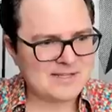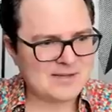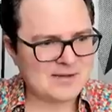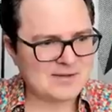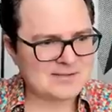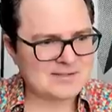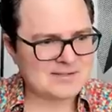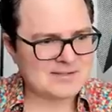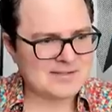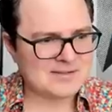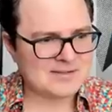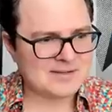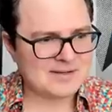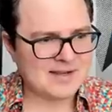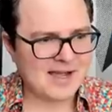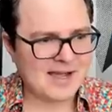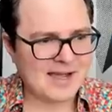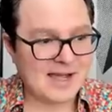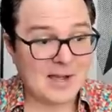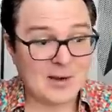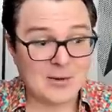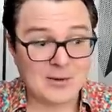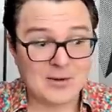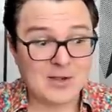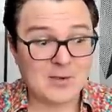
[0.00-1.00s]
goes to the other
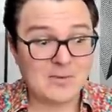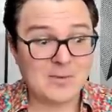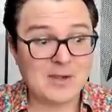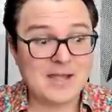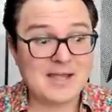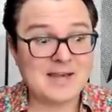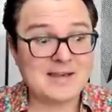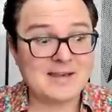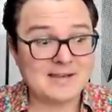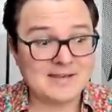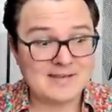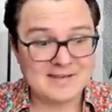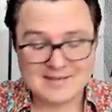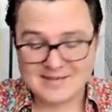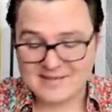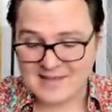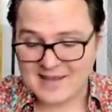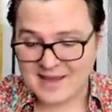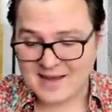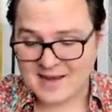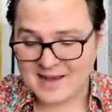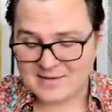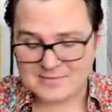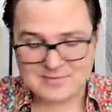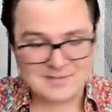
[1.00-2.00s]
guy, or you win the
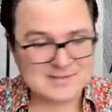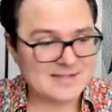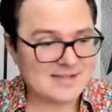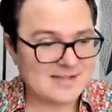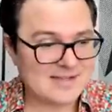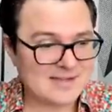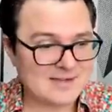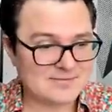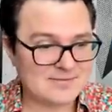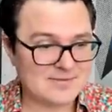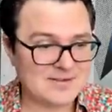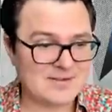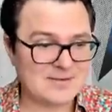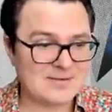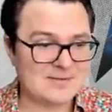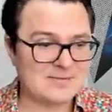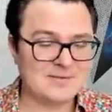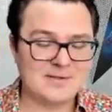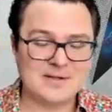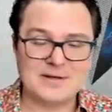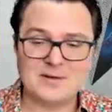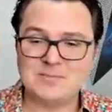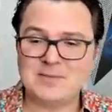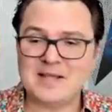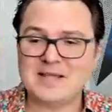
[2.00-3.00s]
NFT if you,
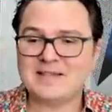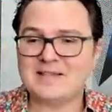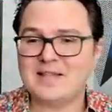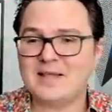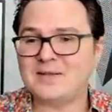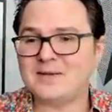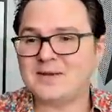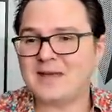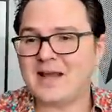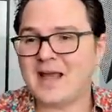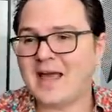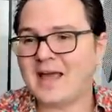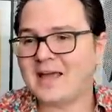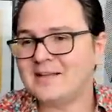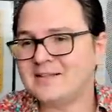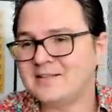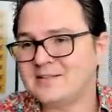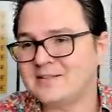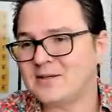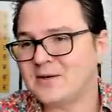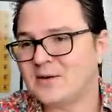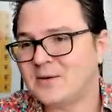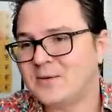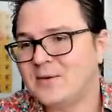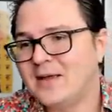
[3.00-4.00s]
beat the other guy.
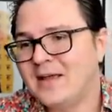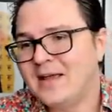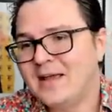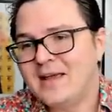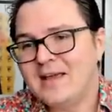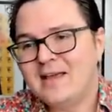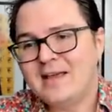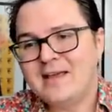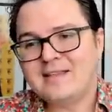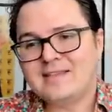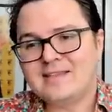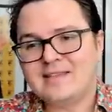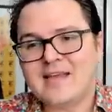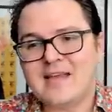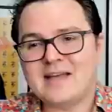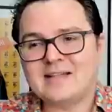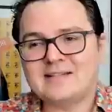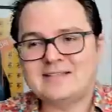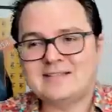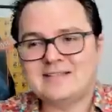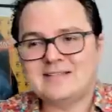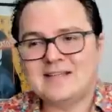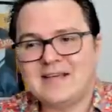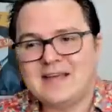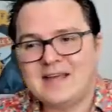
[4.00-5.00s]
So
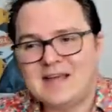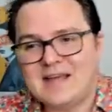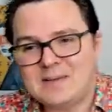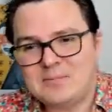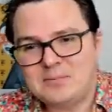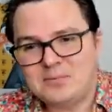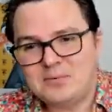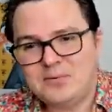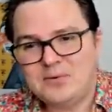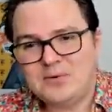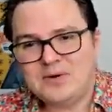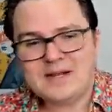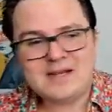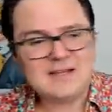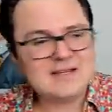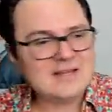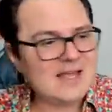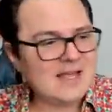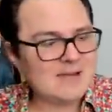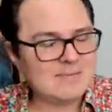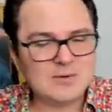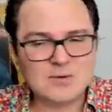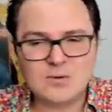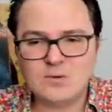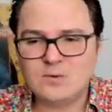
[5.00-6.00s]
that's pretty
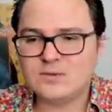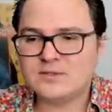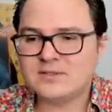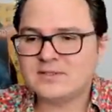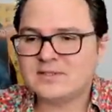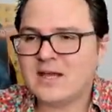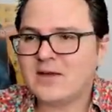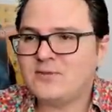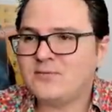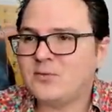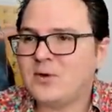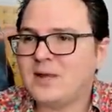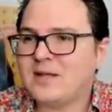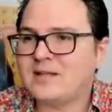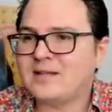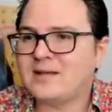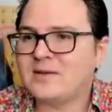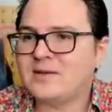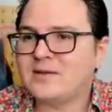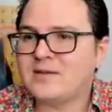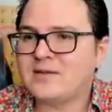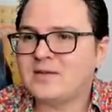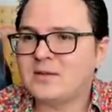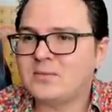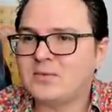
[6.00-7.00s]
damn cool stuff right
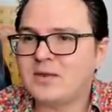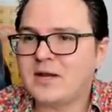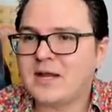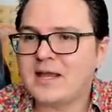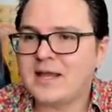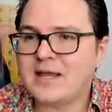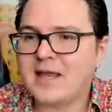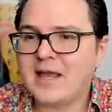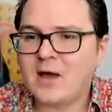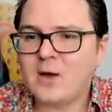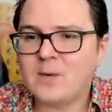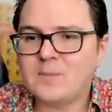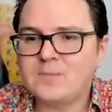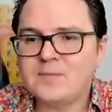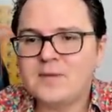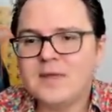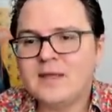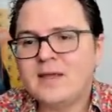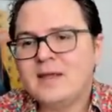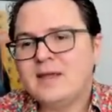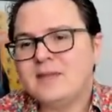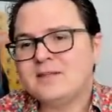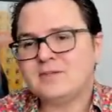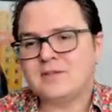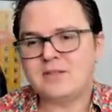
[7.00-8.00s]
there that they're bringing out.
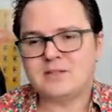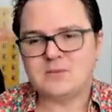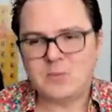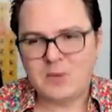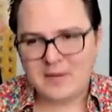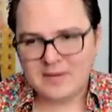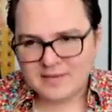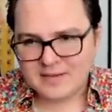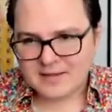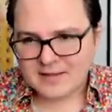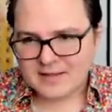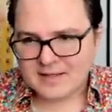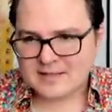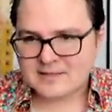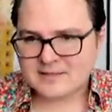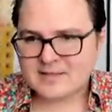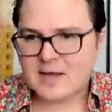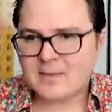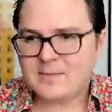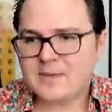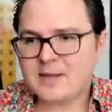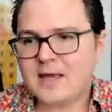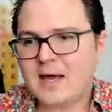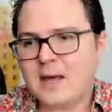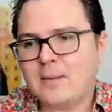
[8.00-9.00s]
So that's one thing that's
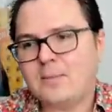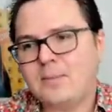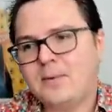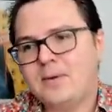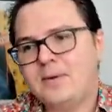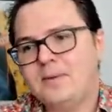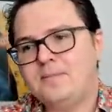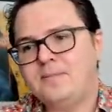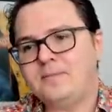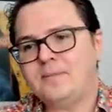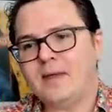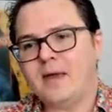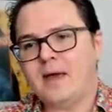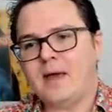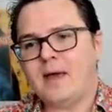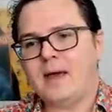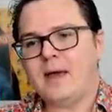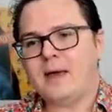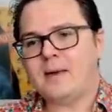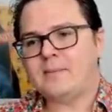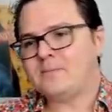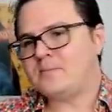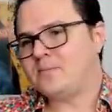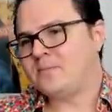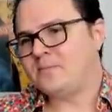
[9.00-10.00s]
coming up.
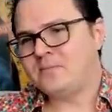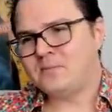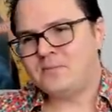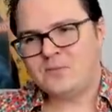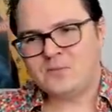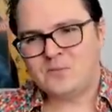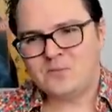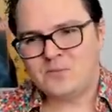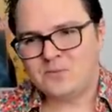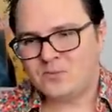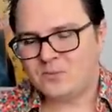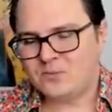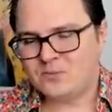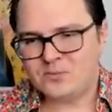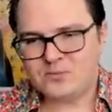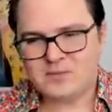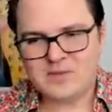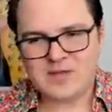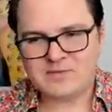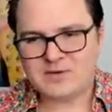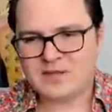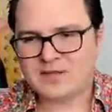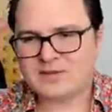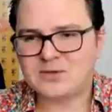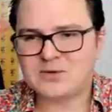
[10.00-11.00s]

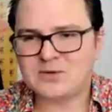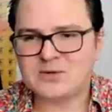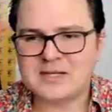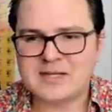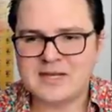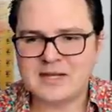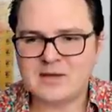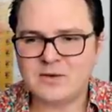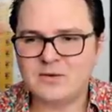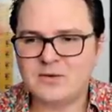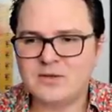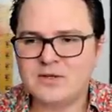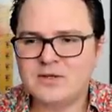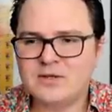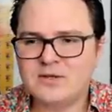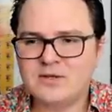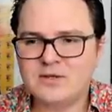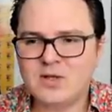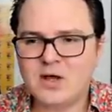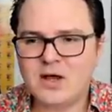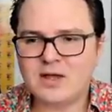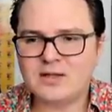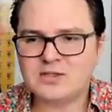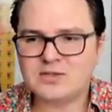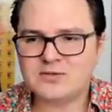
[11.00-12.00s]
They've got their guild
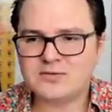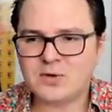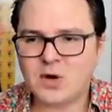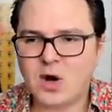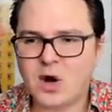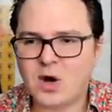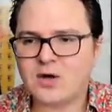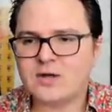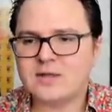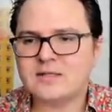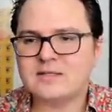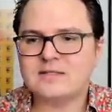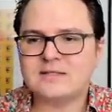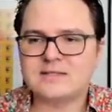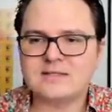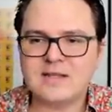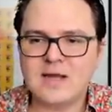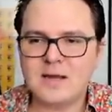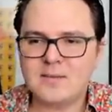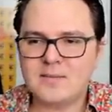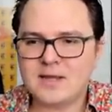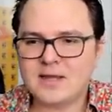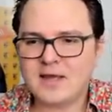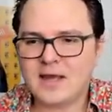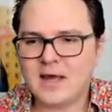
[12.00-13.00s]
launch for artists
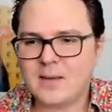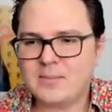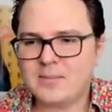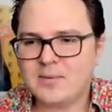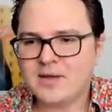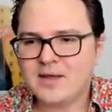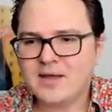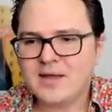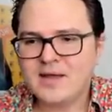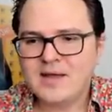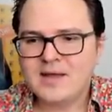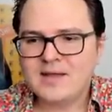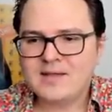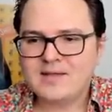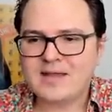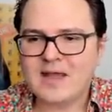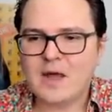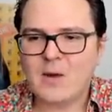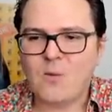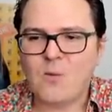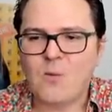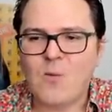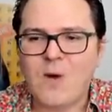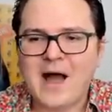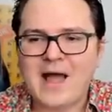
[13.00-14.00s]
coming up. They
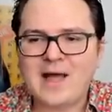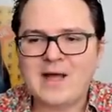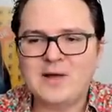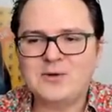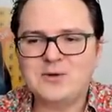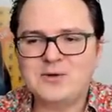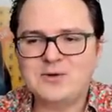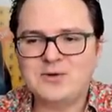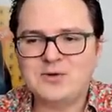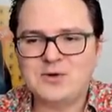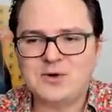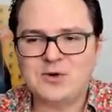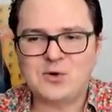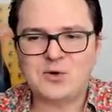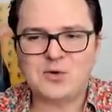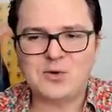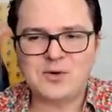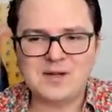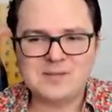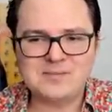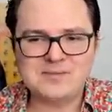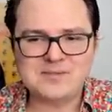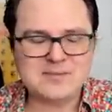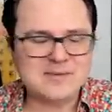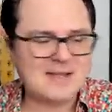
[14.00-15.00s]
got Wilder
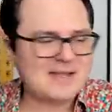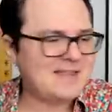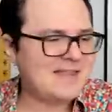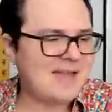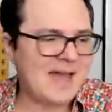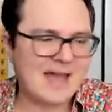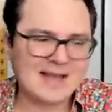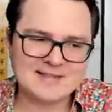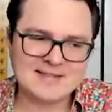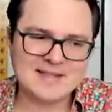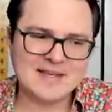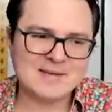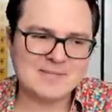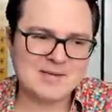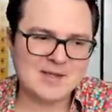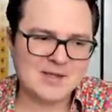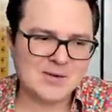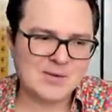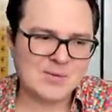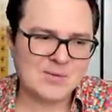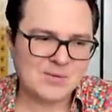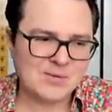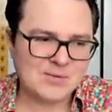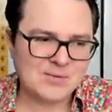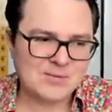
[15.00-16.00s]
Cribs. I mean, that's going to be
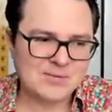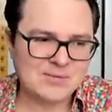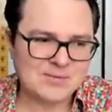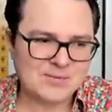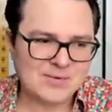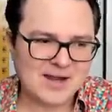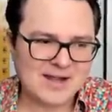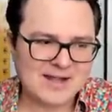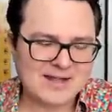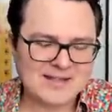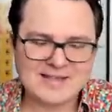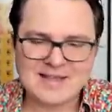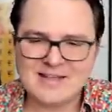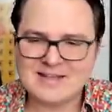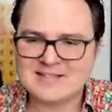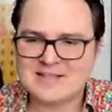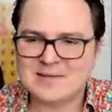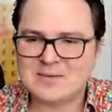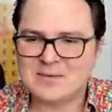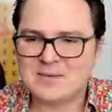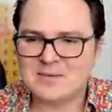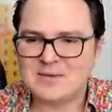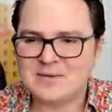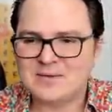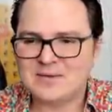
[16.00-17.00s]
cool, right? That's
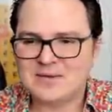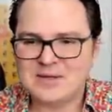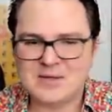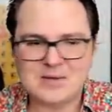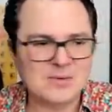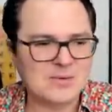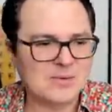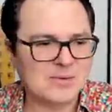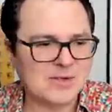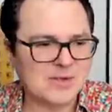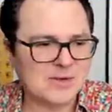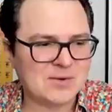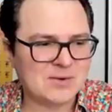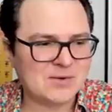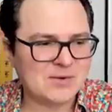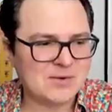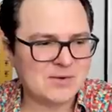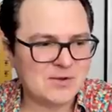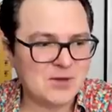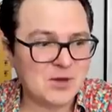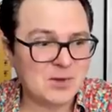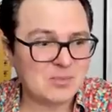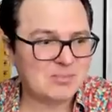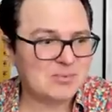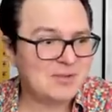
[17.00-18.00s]
going to be really, really cool.
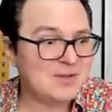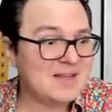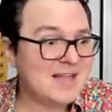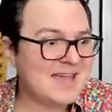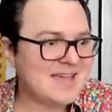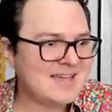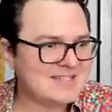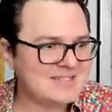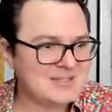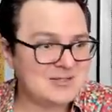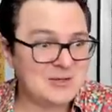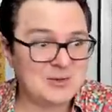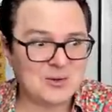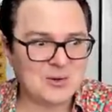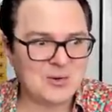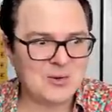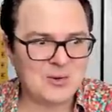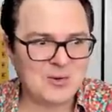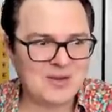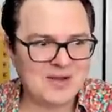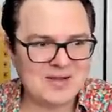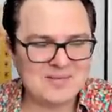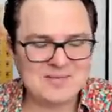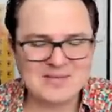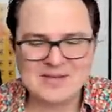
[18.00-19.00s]
Your place, your
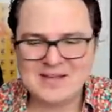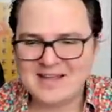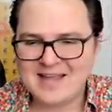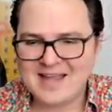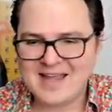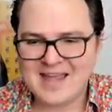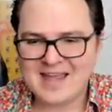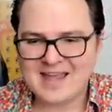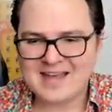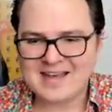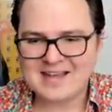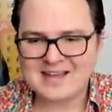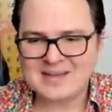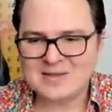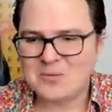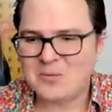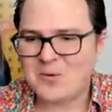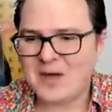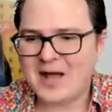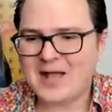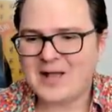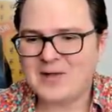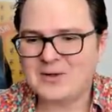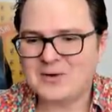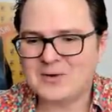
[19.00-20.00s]
crib in the
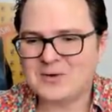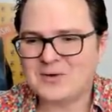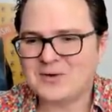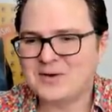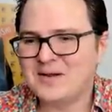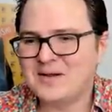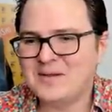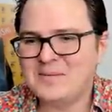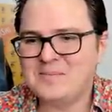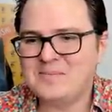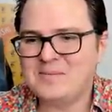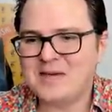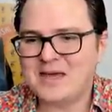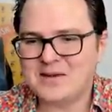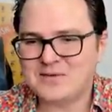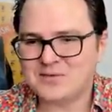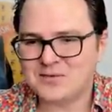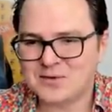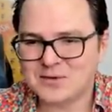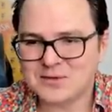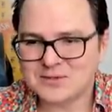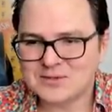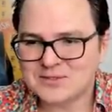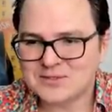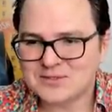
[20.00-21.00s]
Wilder
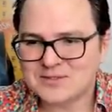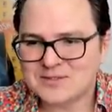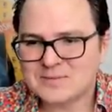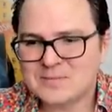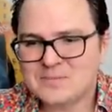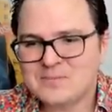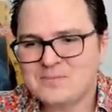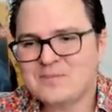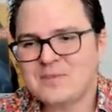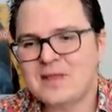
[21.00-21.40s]
metaverse.